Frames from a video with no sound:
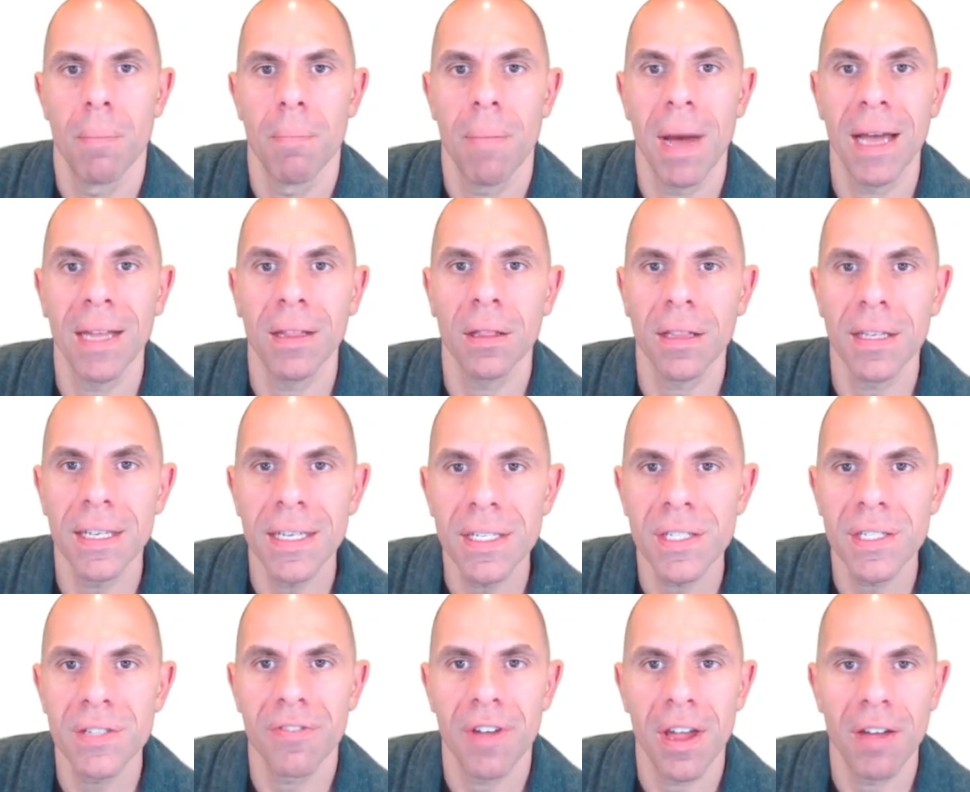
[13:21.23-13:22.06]
My
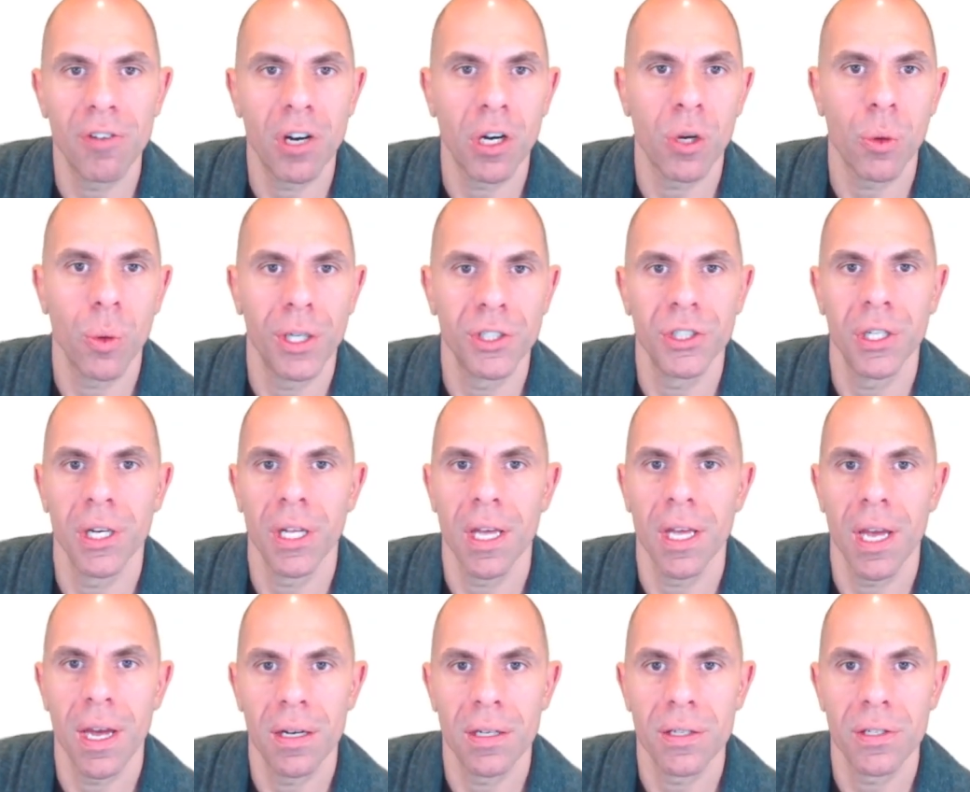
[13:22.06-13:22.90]
least favorite question to
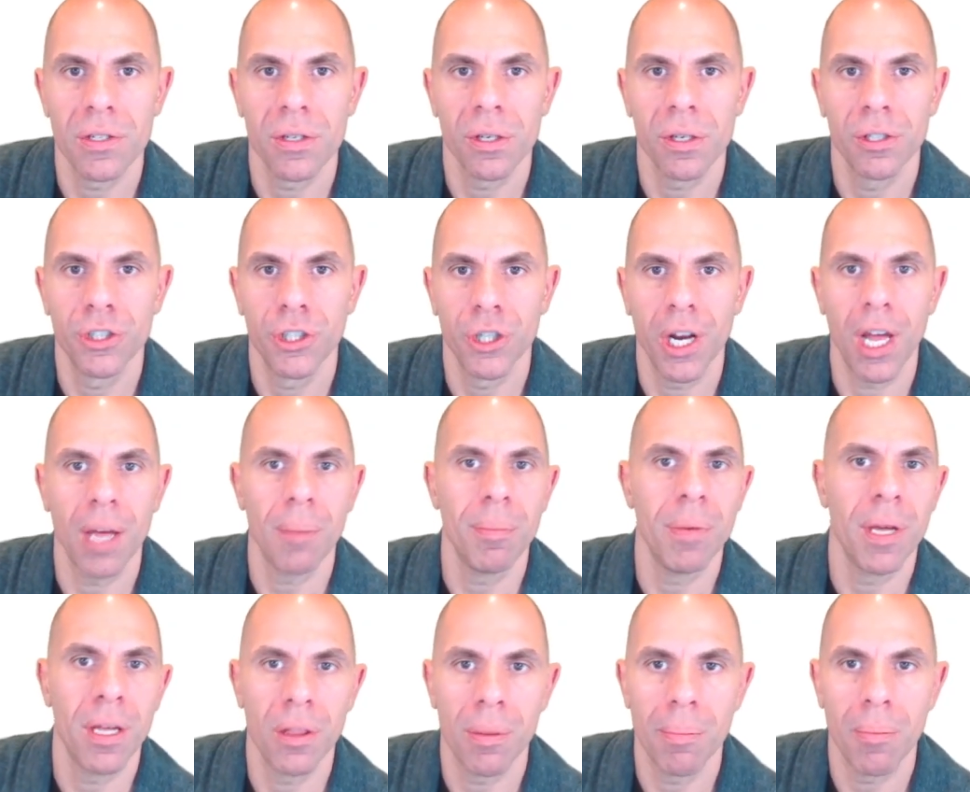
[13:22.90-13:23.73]
get is, should I
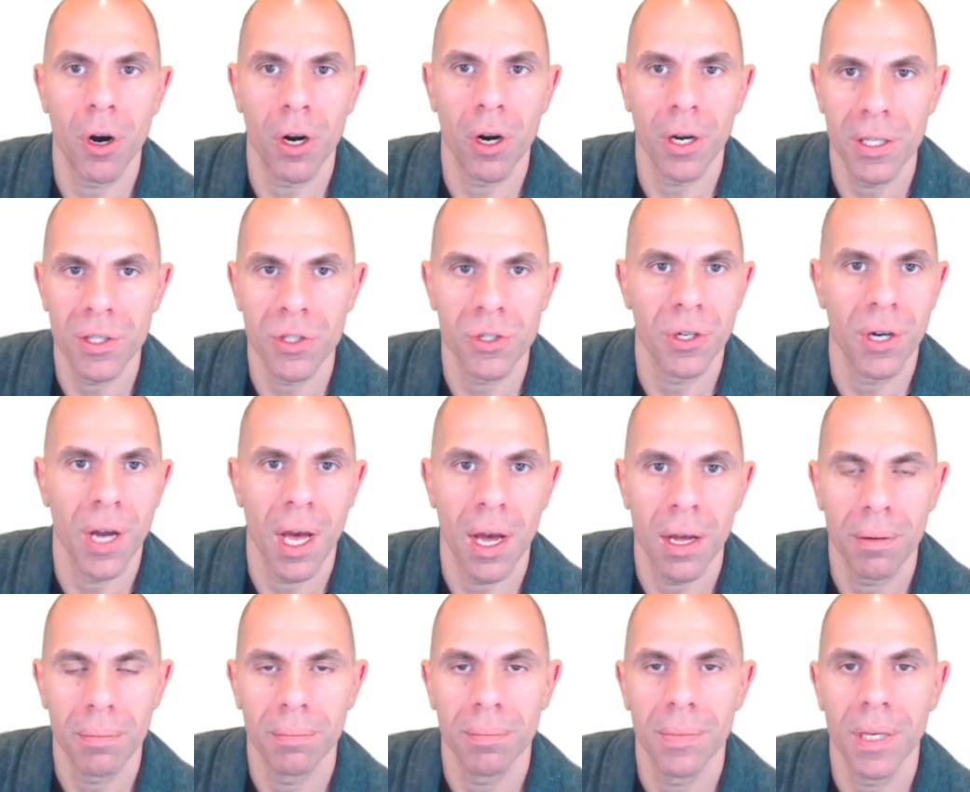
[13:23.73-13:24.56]
be in the markets or
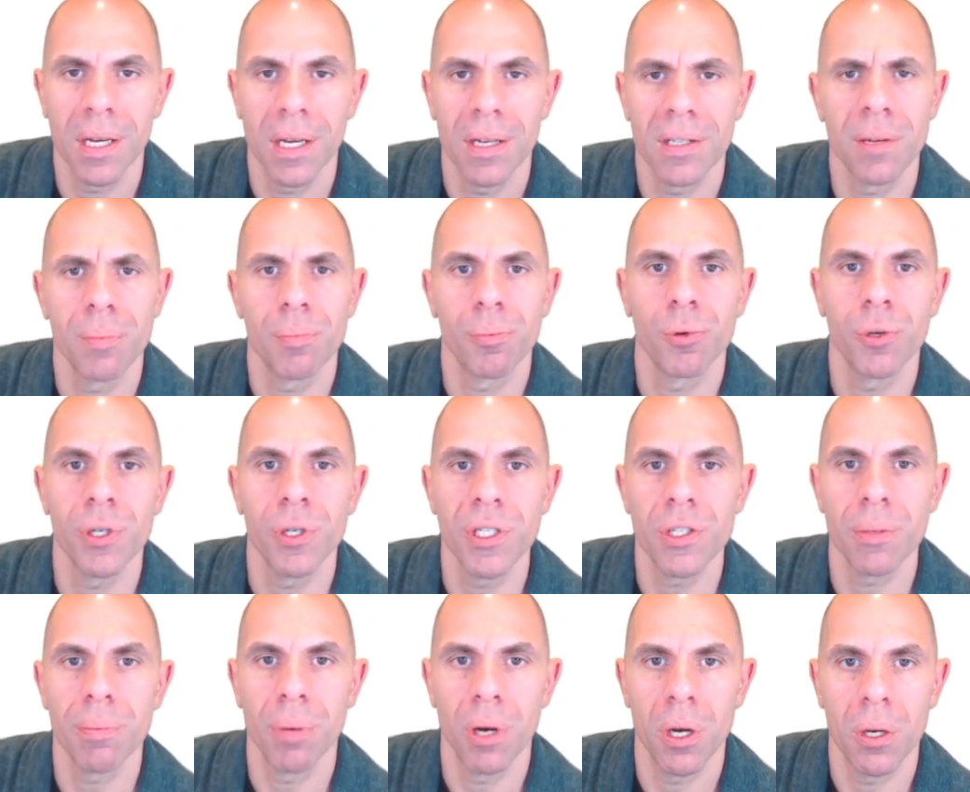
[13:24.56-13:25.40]
not? Because it
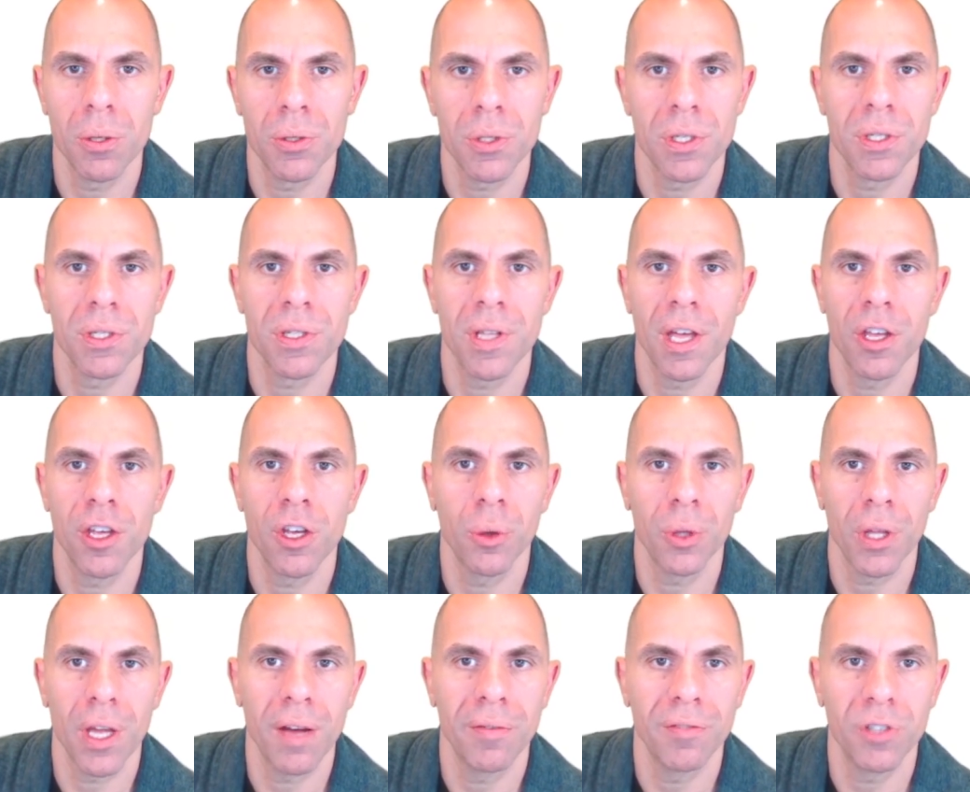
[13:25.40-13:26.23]
presupposes that you
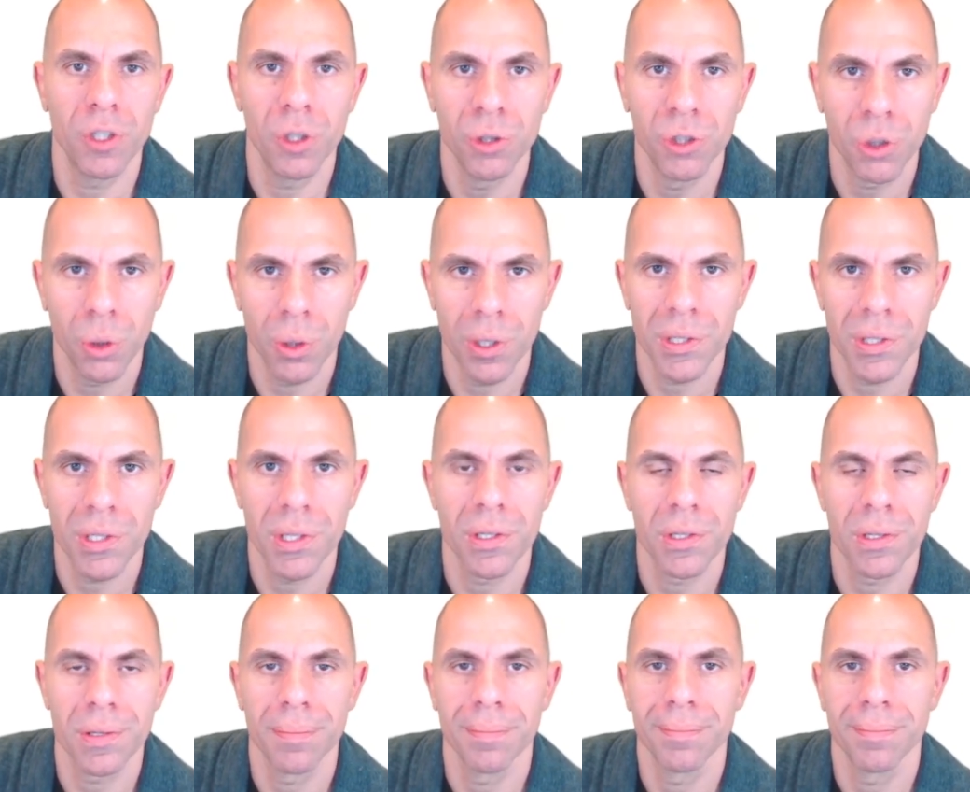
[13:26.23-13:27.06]
only have two
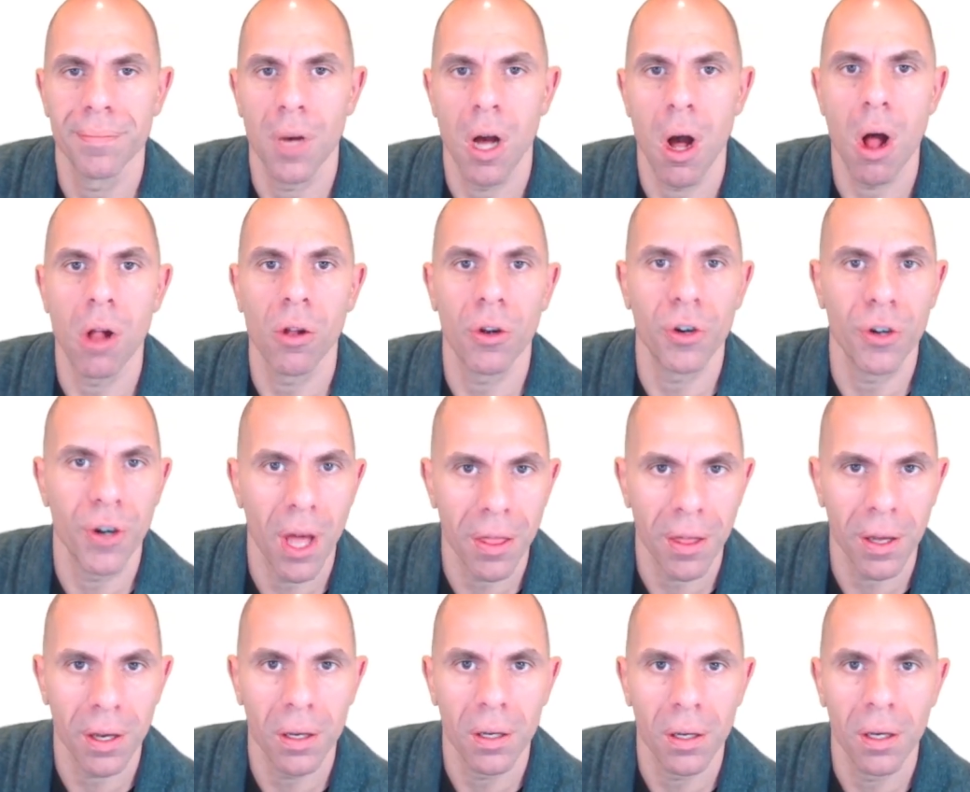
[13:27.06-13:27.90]
choices, all or
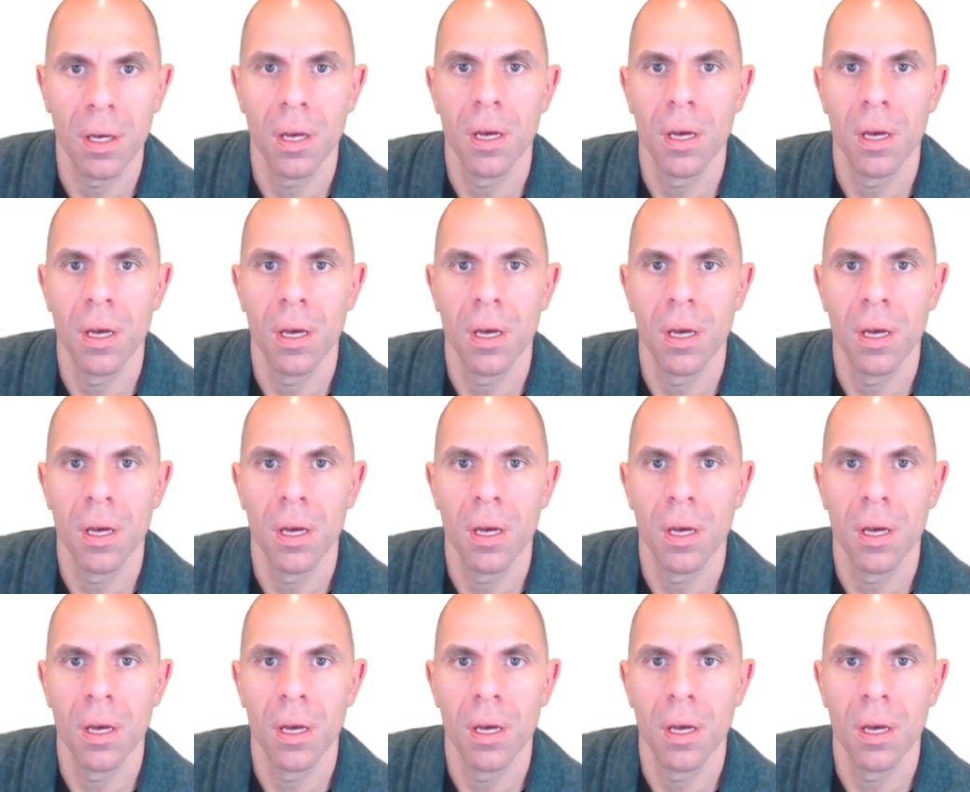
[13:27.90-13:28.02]
nothing.